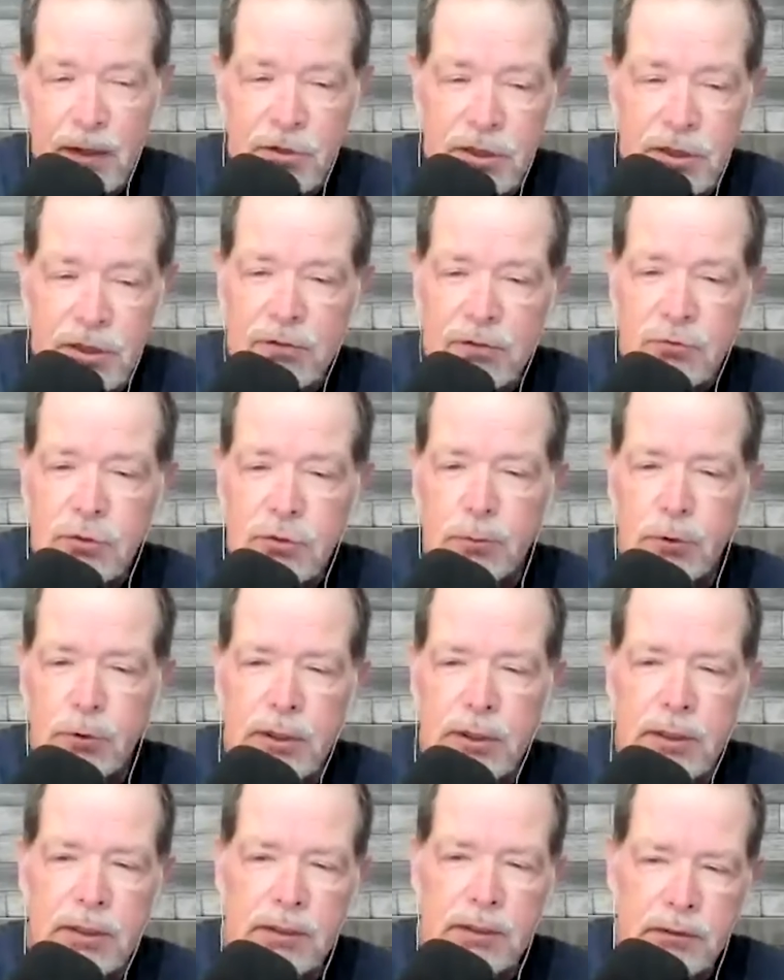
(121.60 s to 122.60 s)
And she had trouble
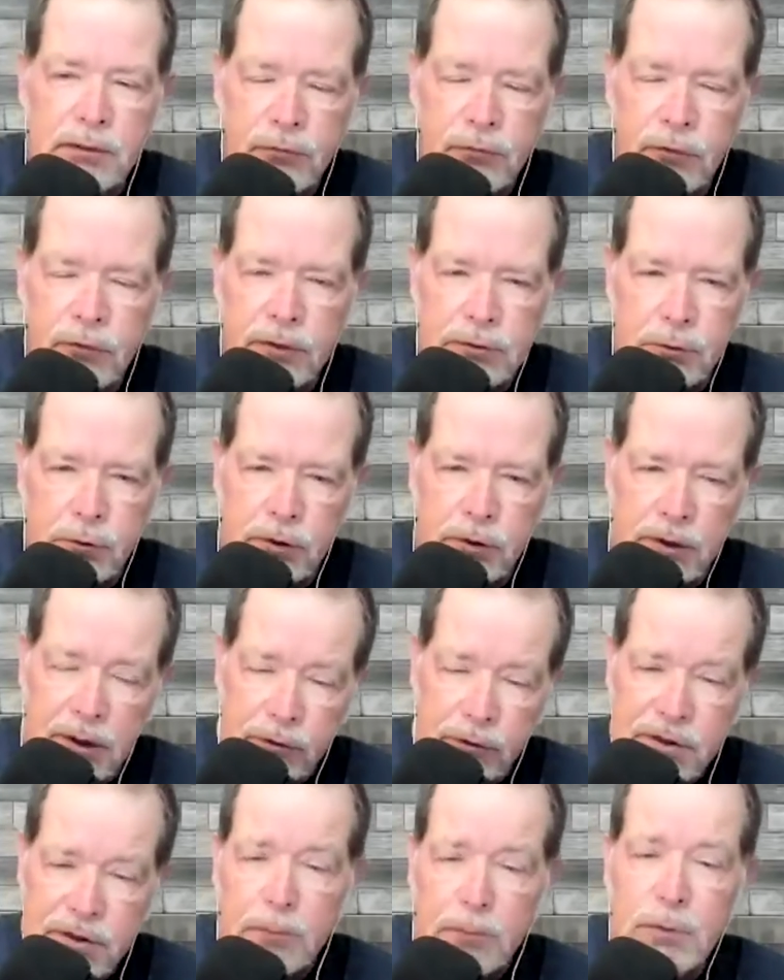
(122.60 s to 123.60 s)
getting in the front door, and
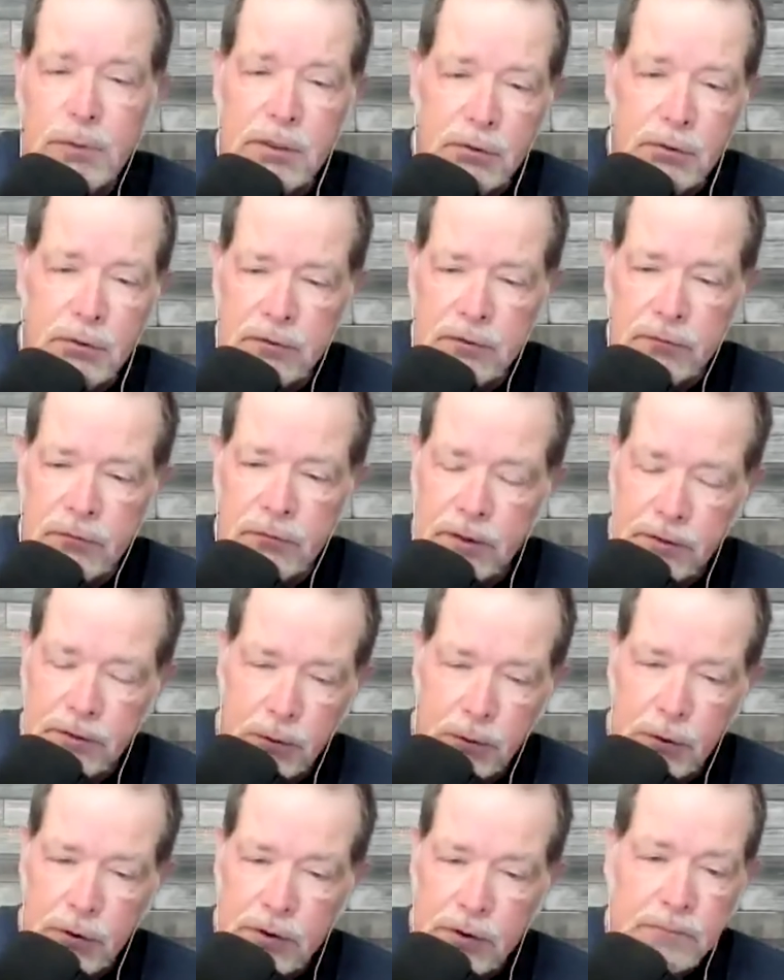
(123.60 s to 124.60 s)
I was helping her in the front
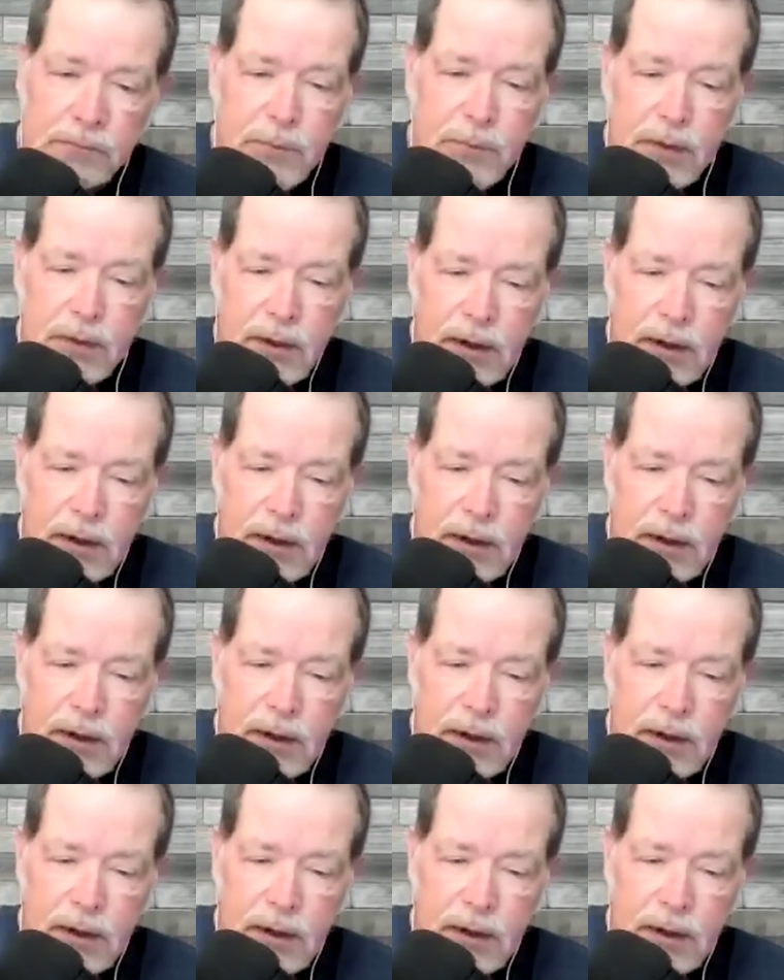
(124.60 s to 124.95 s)
door.